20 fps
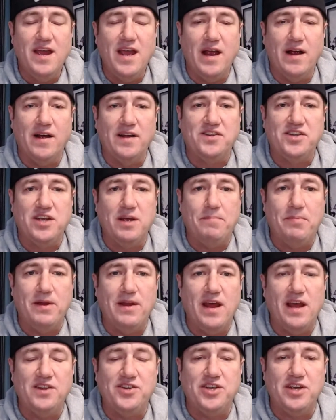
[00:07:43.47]
here at SHIPIT
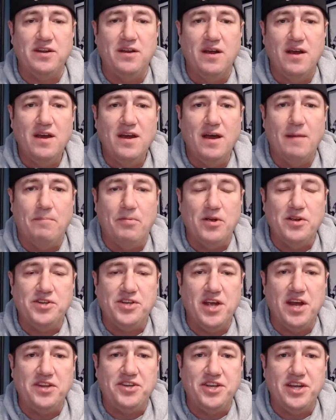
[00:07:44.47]
Nation.
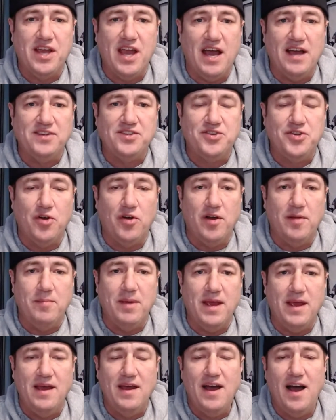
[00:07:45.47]
Appreciate you guys joining
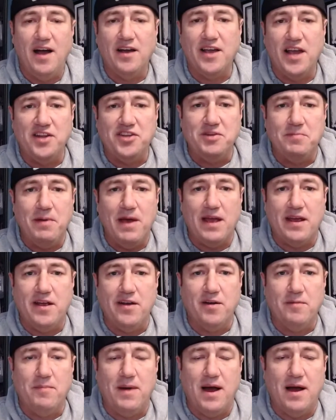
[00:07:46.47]
me. I'll catch you back
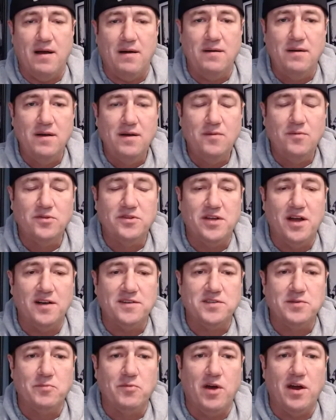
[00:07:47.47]
here tomorrow. We'll
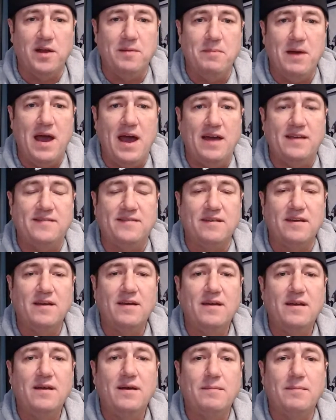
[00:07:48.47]
talk some running backs.
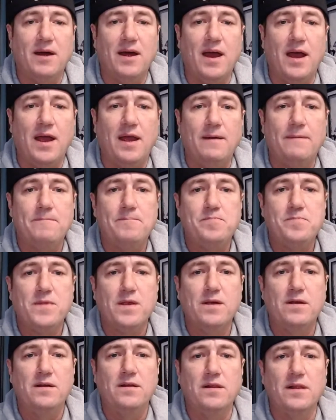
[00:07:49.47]
But, hey,
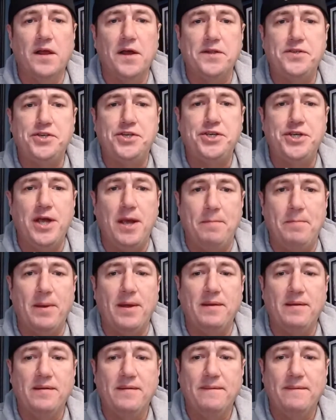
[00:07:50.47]
let's ship it.